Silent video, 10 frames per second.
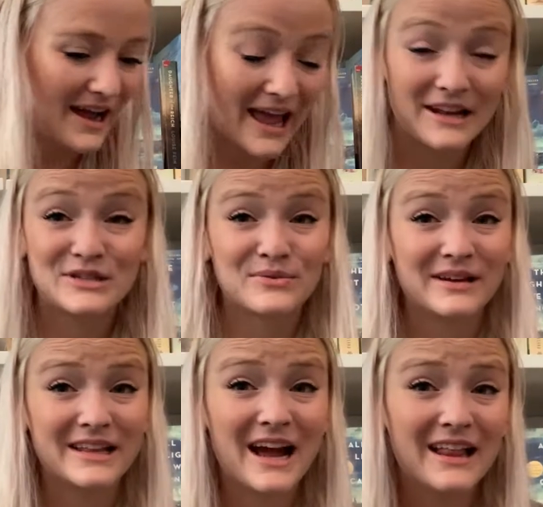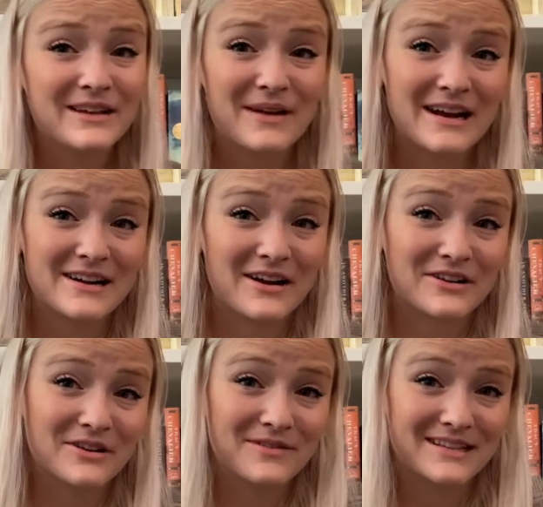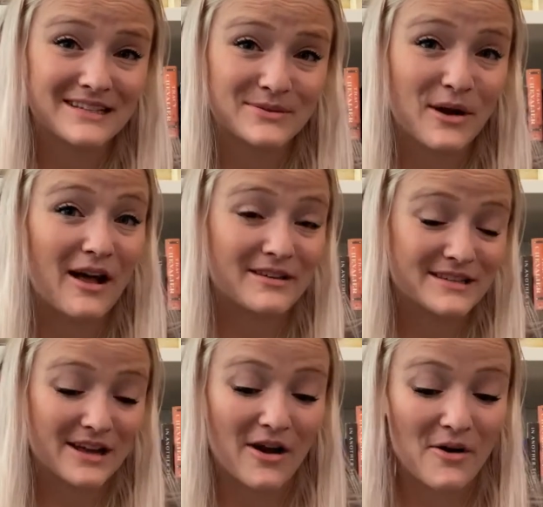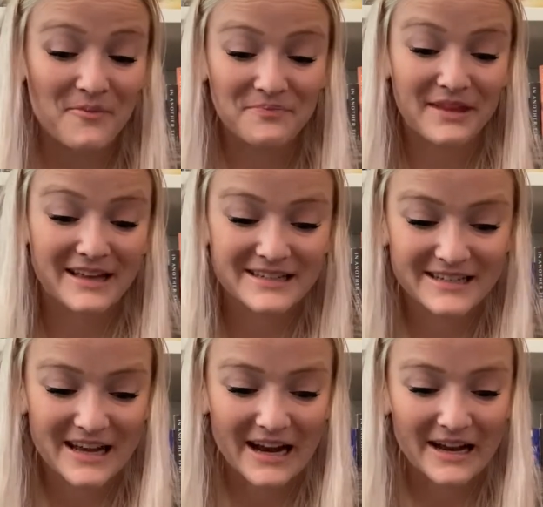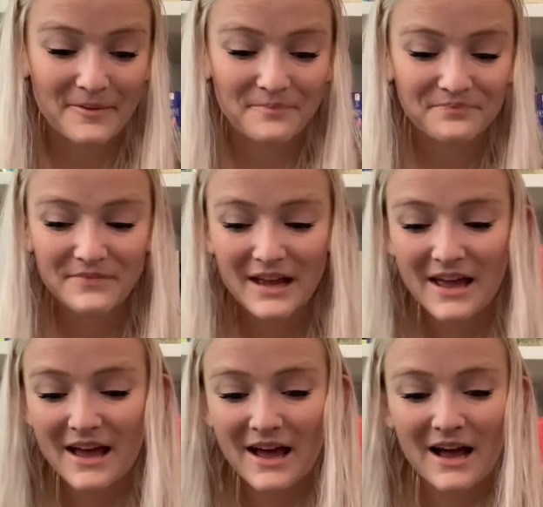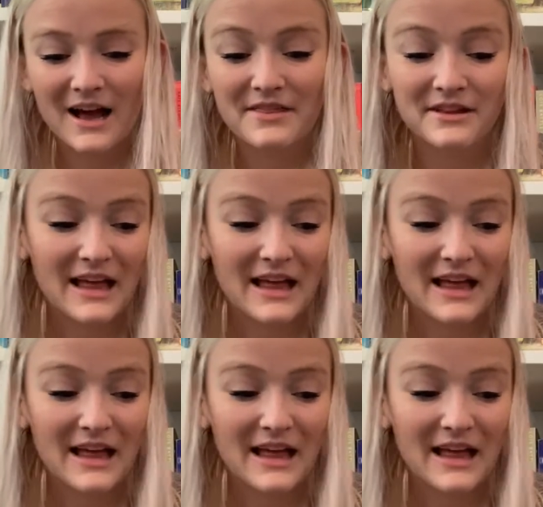And it's really highly rated on Goodreads as well, so that's exciting. The